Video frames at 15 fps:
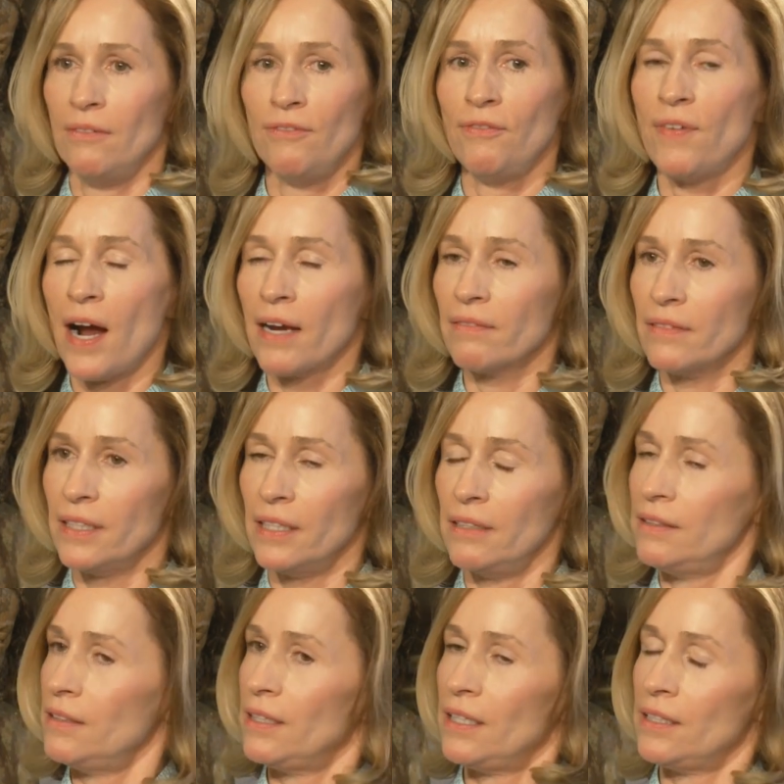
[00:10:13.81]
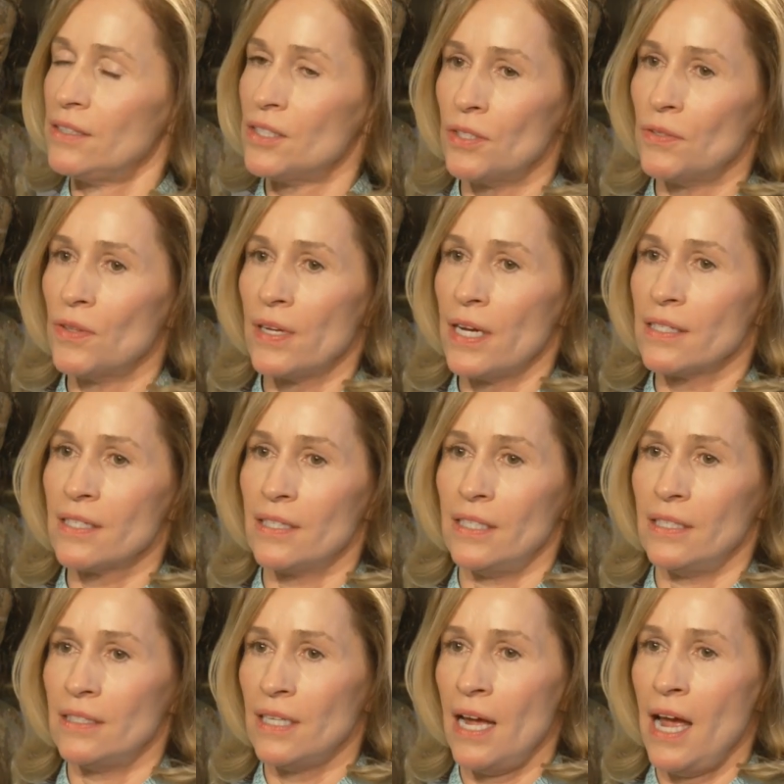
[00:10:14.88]
yeah. finally in
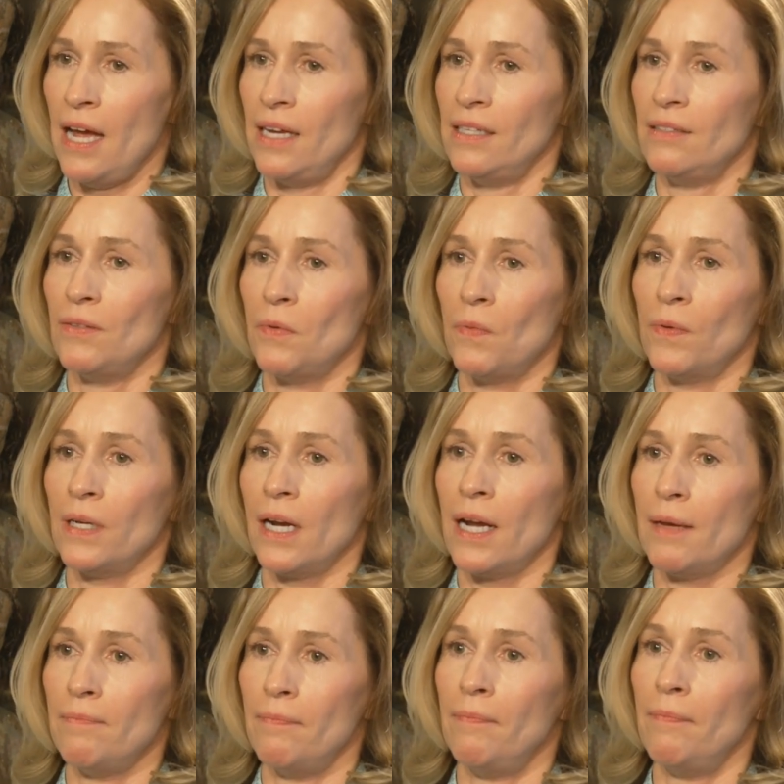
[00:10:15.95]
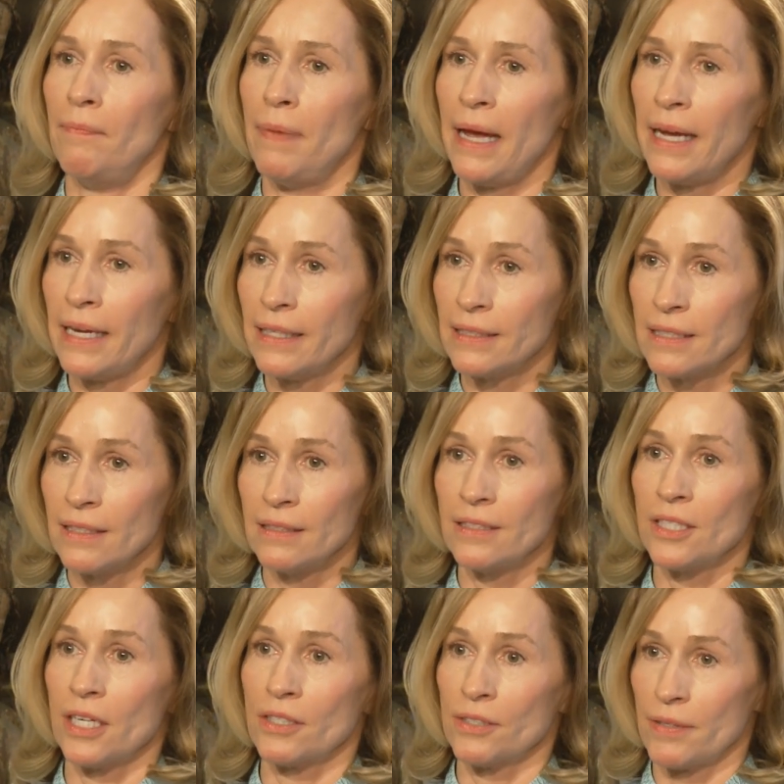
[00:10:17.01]
2010 when I begged
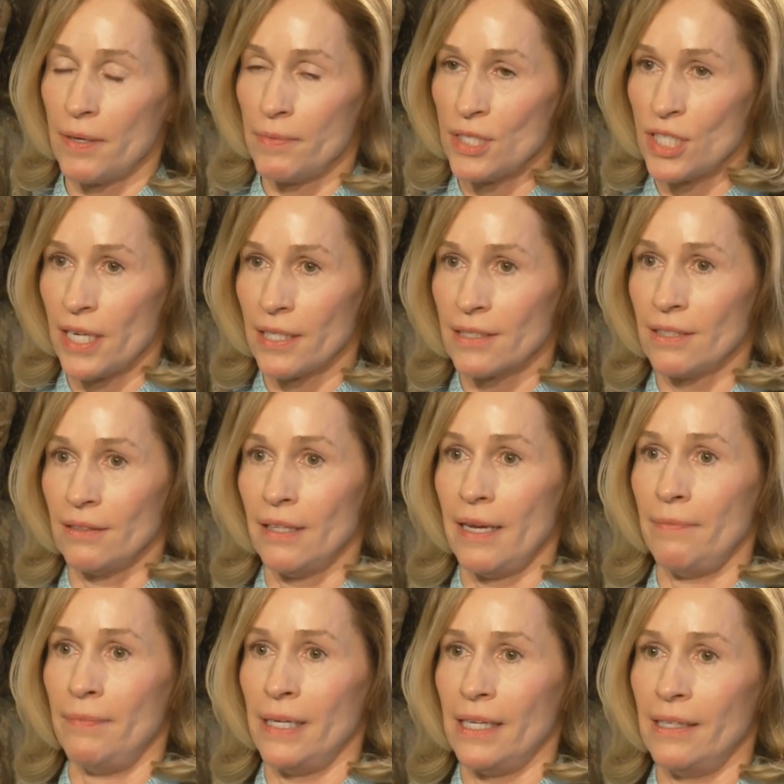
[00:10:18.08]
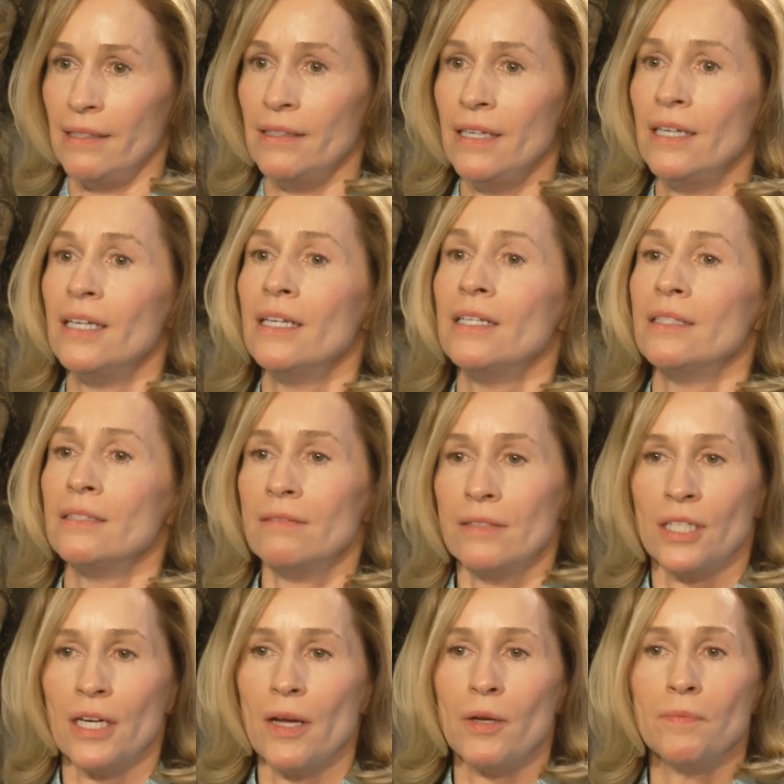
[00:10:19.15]
Dr. Robicsek to let me,
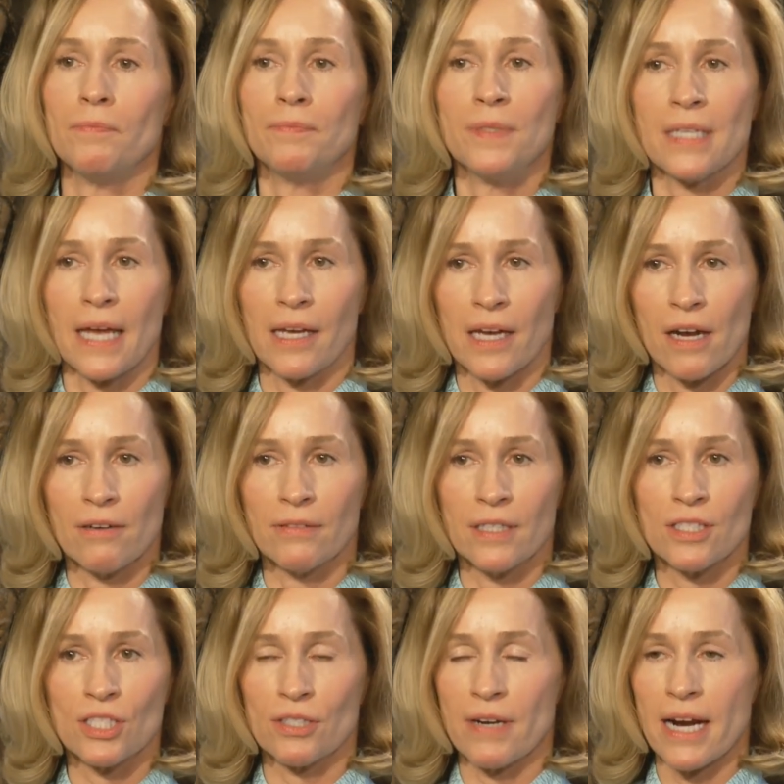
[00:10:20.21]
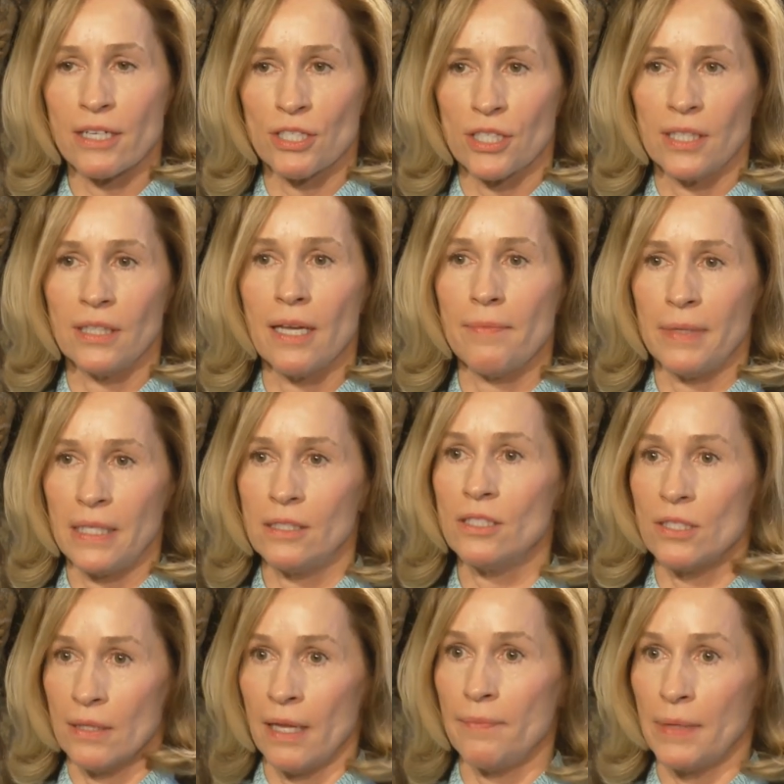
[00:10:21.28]
you know, take over as director and let me
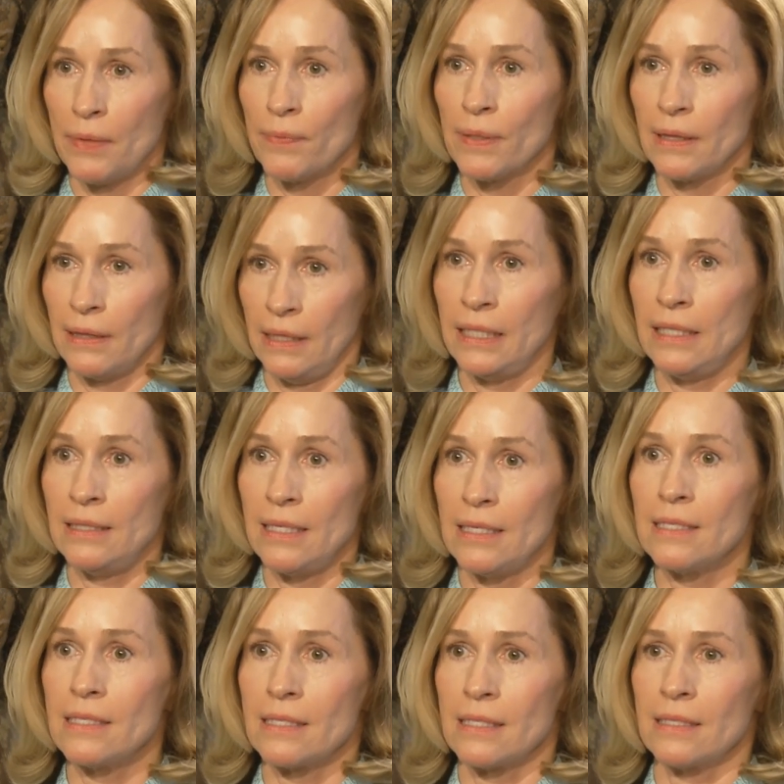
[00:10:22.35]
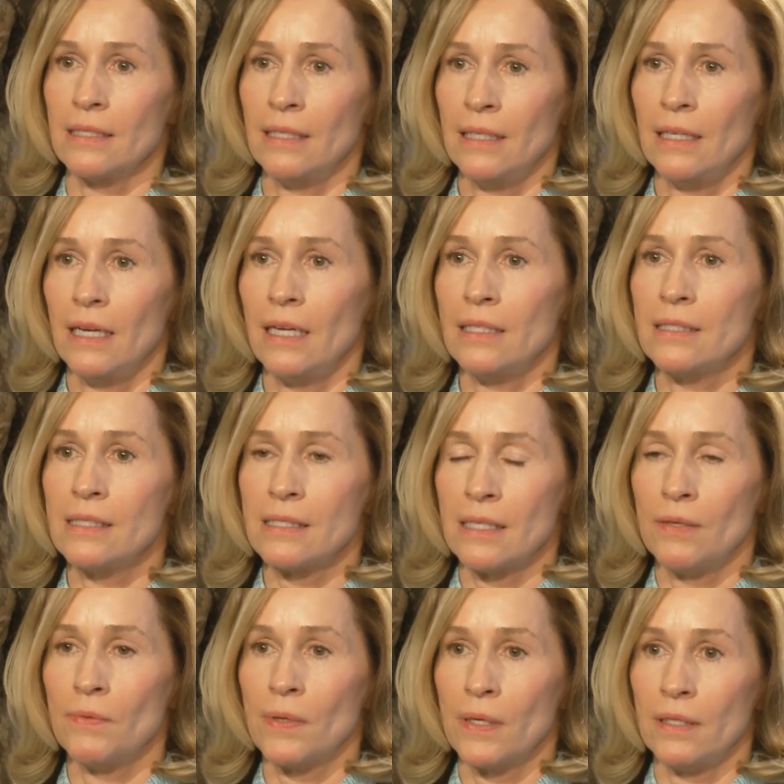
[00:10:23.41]
let me lead this and
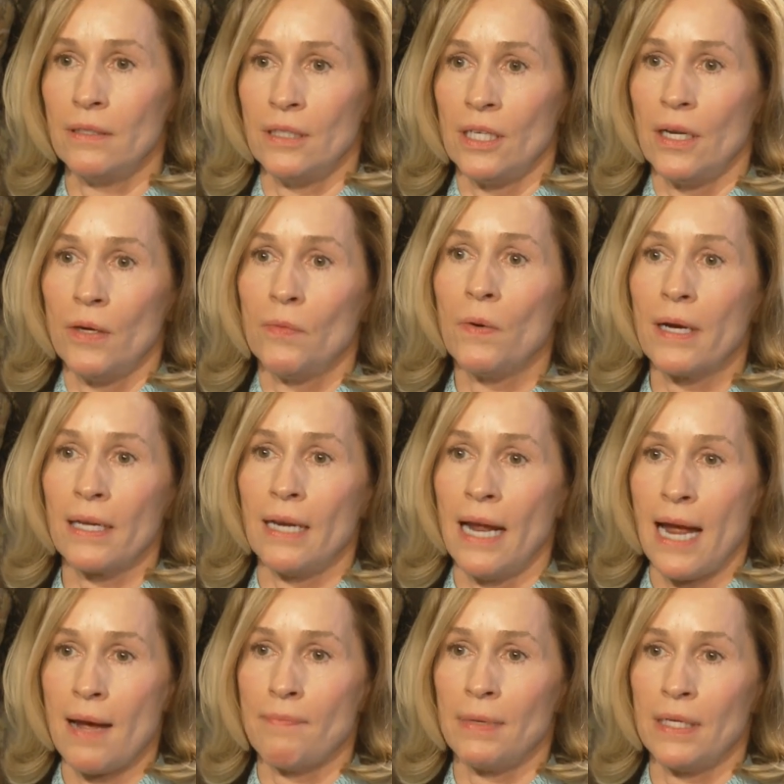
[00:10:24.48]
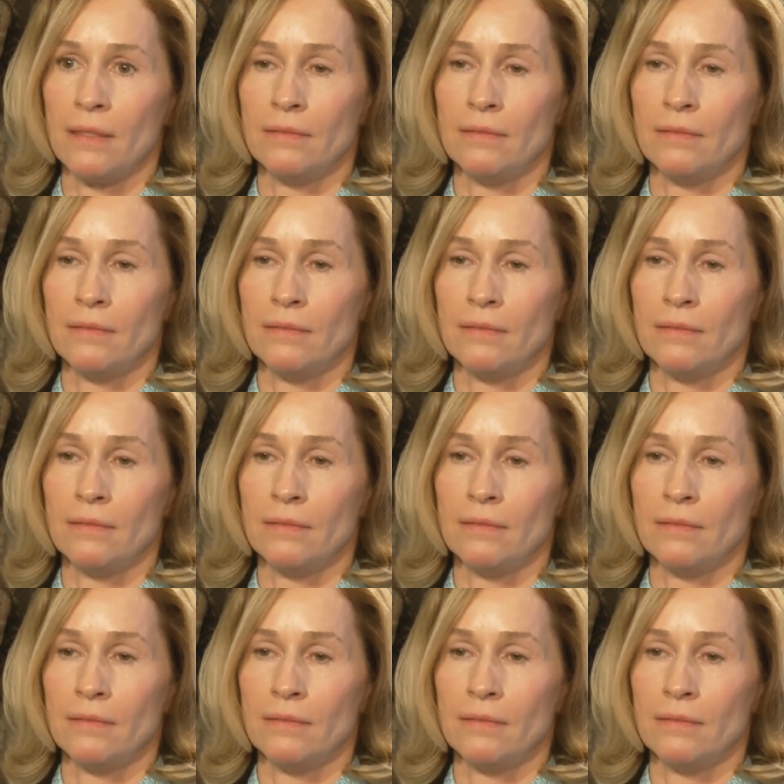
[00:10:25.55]
see what you know what can happen